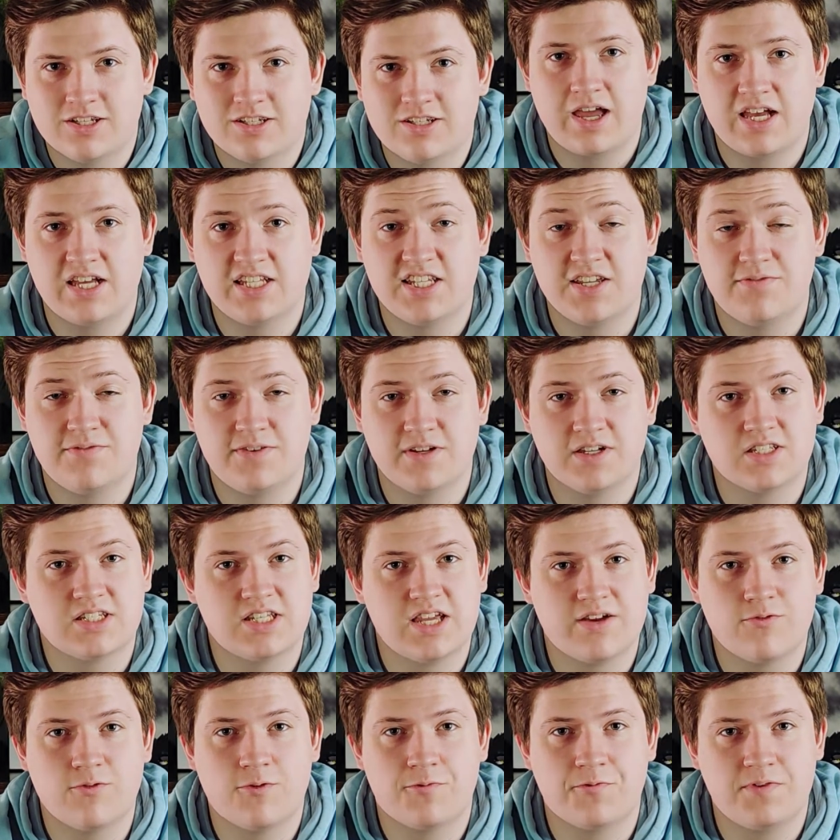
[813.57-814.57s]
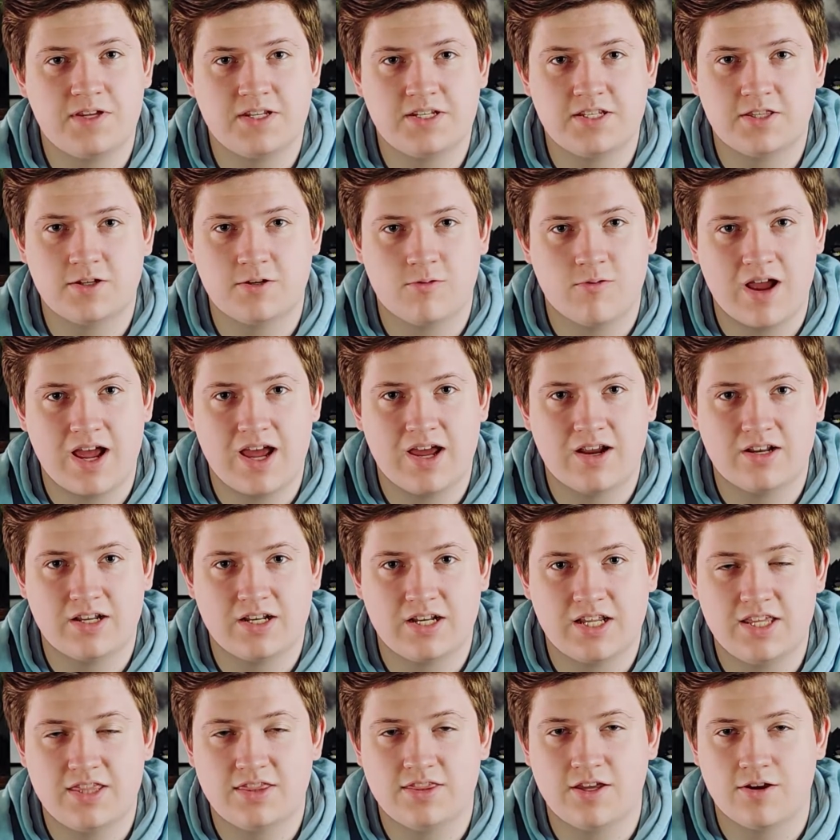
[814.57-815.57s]
As he fell several feet to the ground and
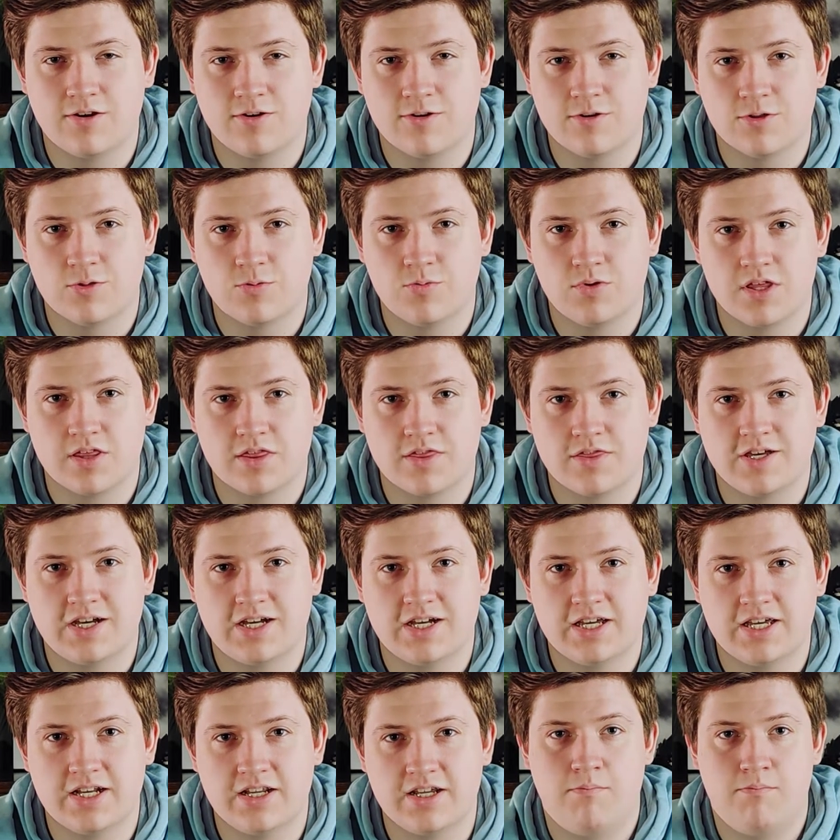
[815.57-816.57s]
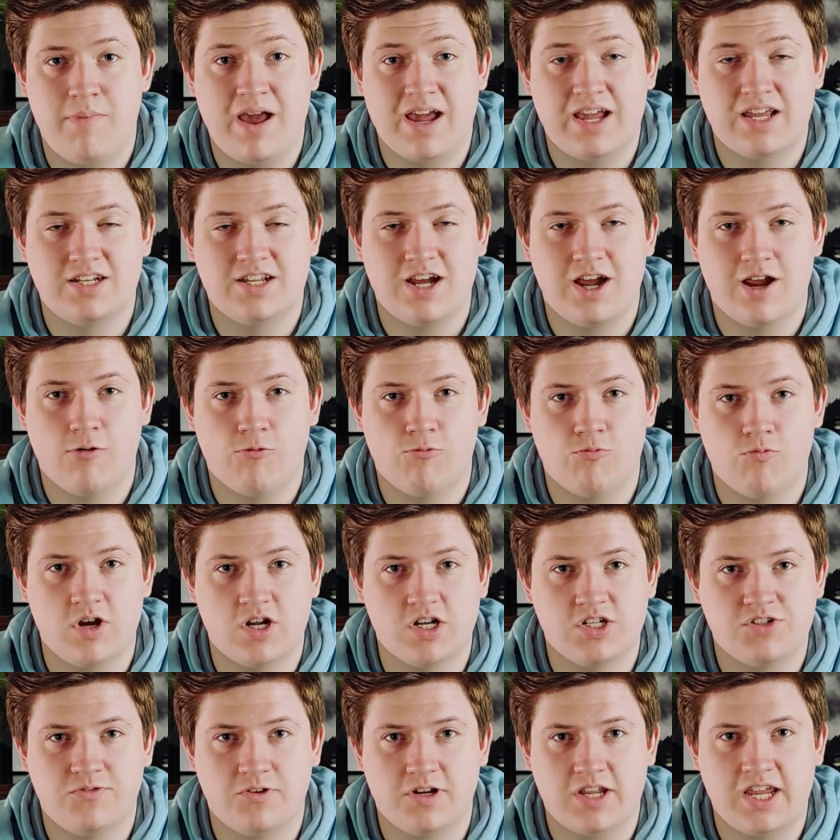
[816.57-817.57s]
hit the earth with a thud, McIntyre
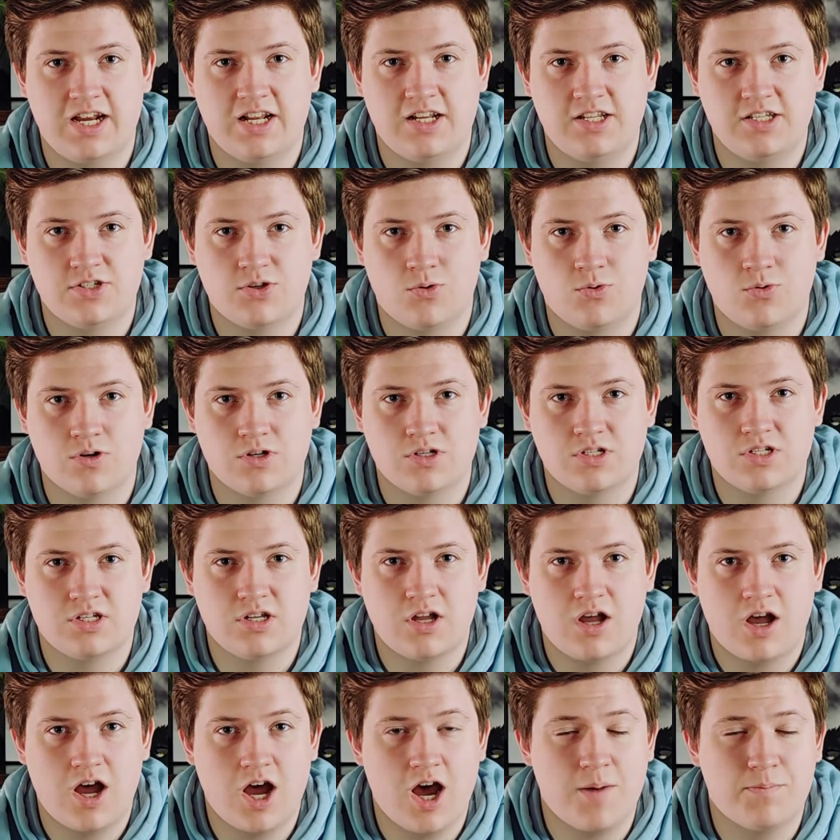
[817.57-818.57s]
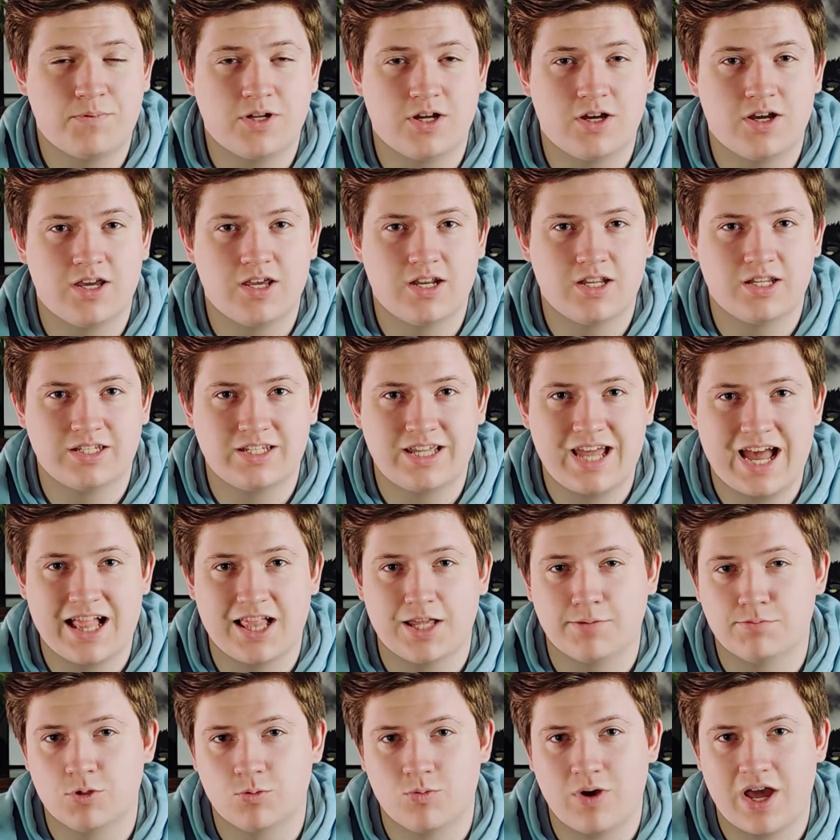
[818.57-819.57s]
rushed for Kennedy's horse, hopped on, and
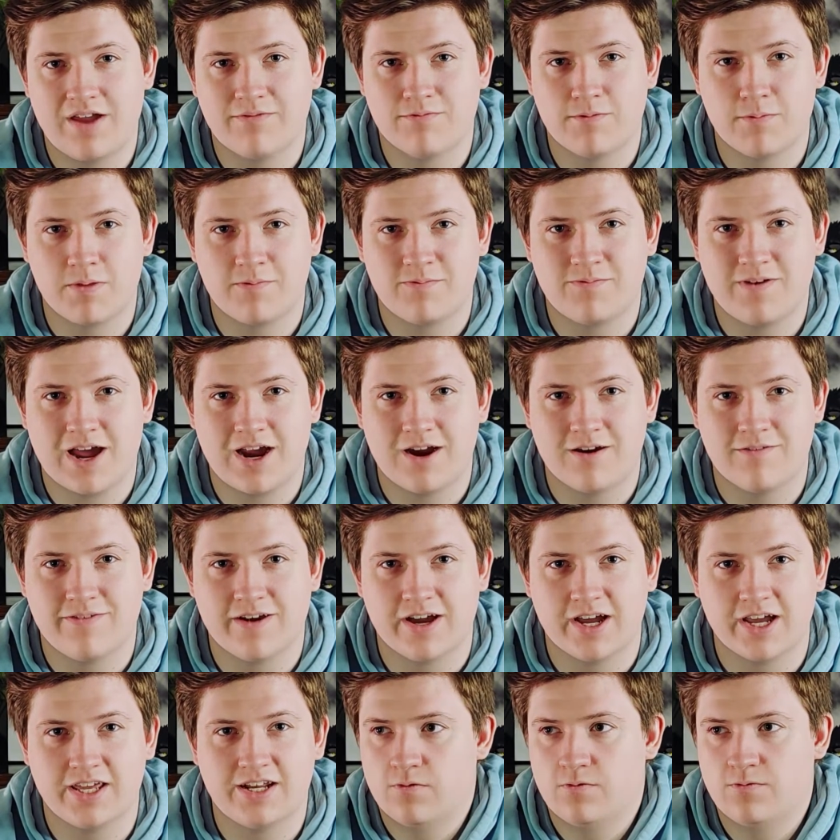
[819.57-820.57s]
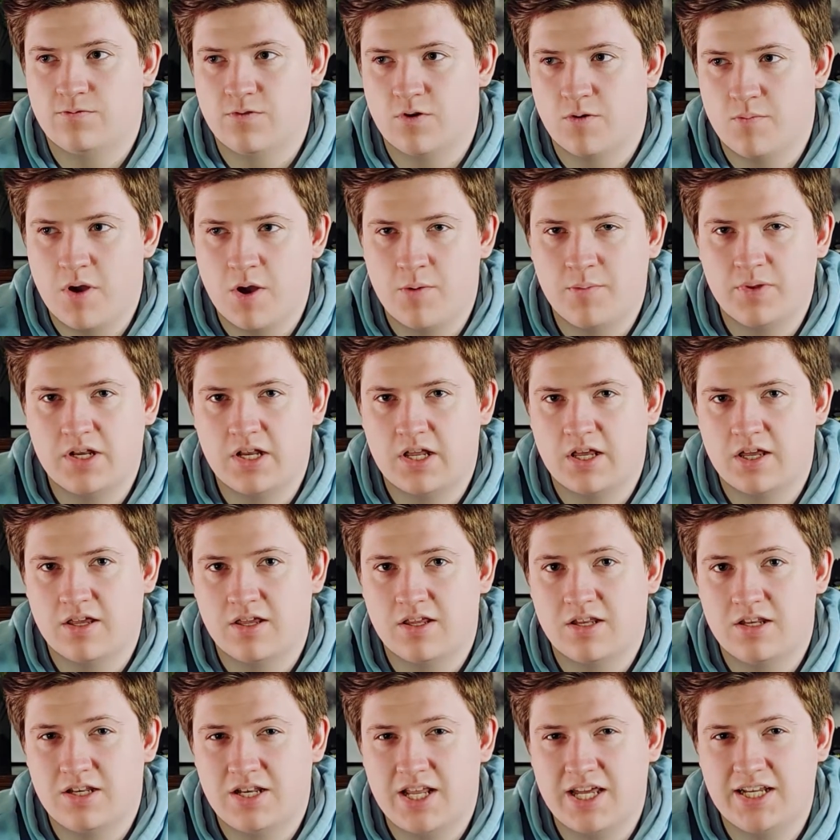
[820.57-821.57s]
galloped away from the firefight. For a moment,
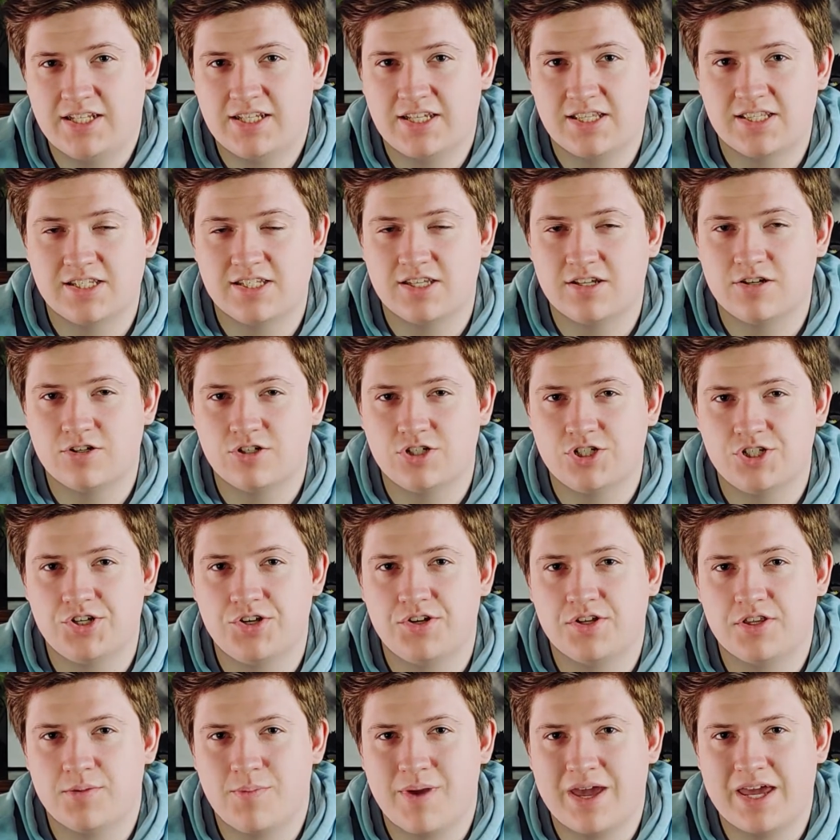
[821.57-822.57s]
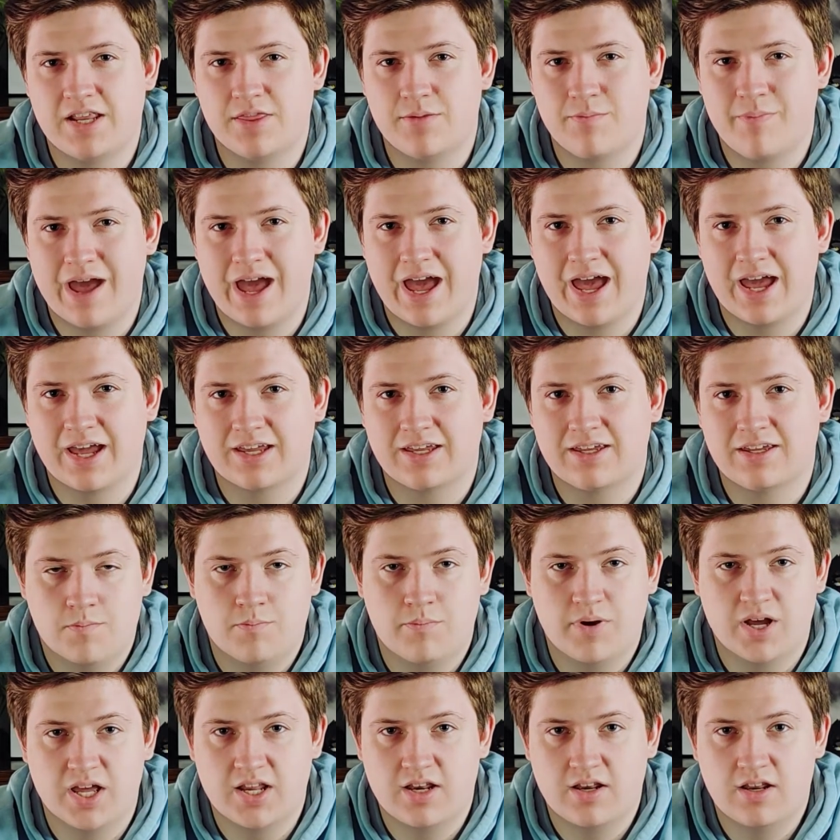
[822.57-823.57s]
Ned considered shooting the man in the back,
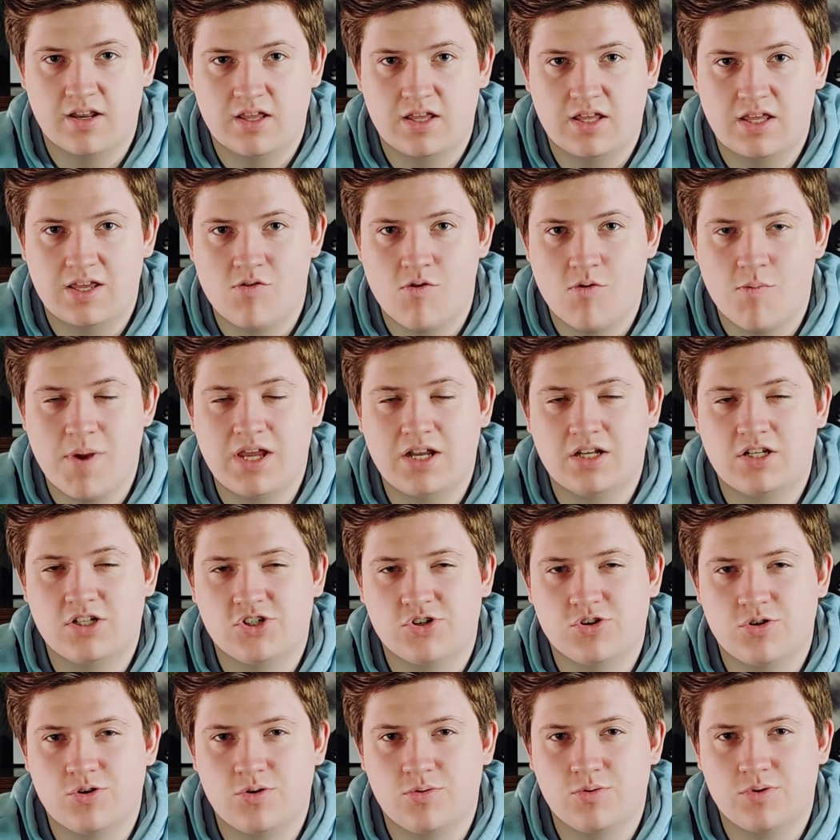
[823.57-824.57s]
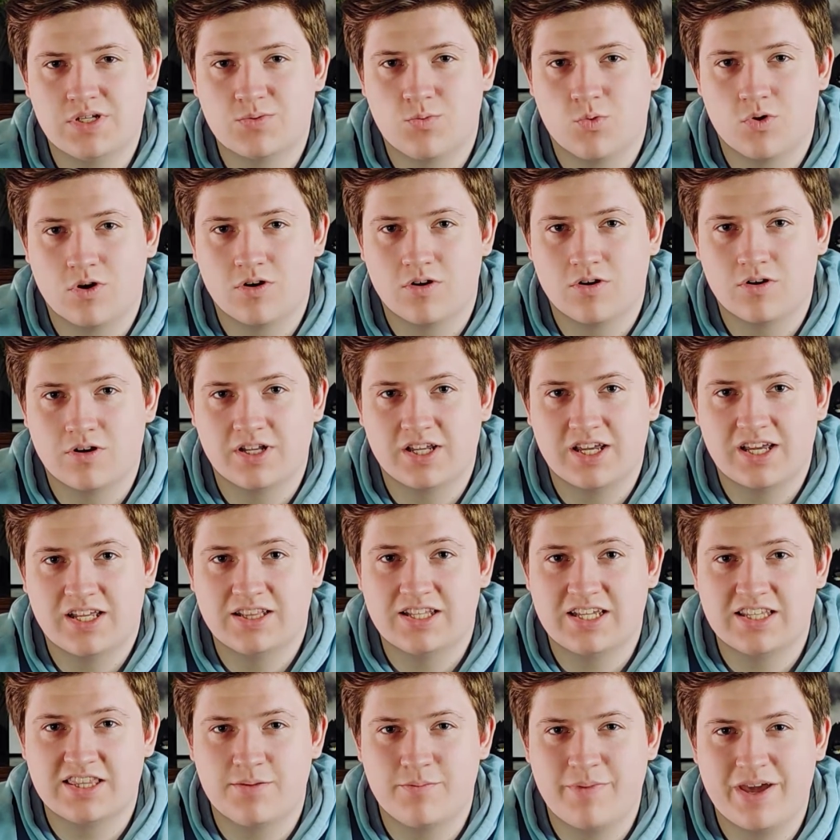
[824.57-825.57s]
but he remained true to his word and
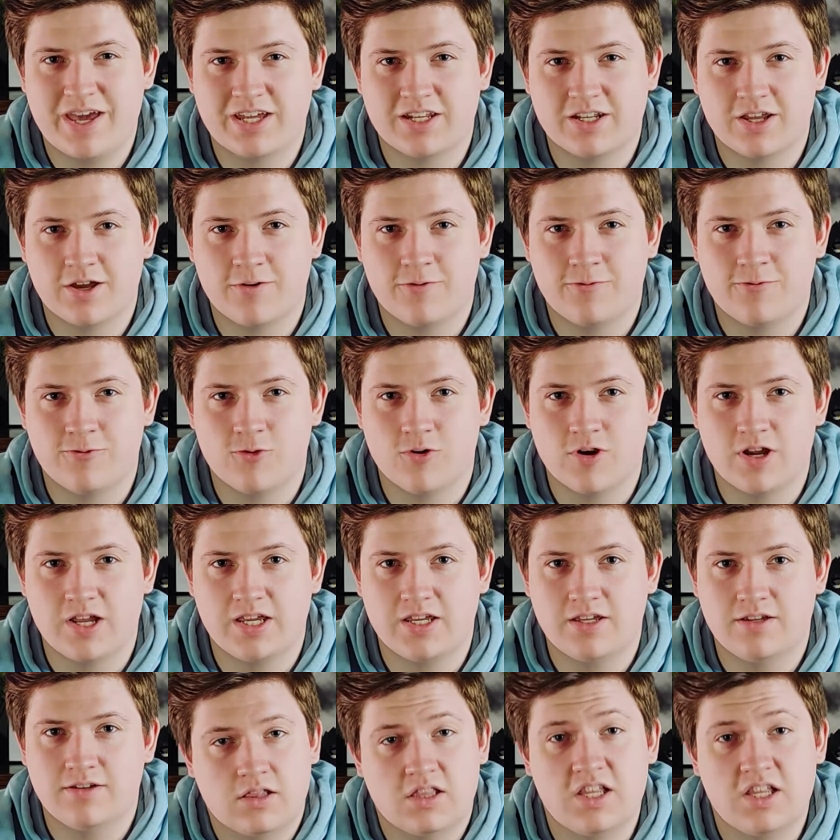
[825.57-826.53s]
let the man go free.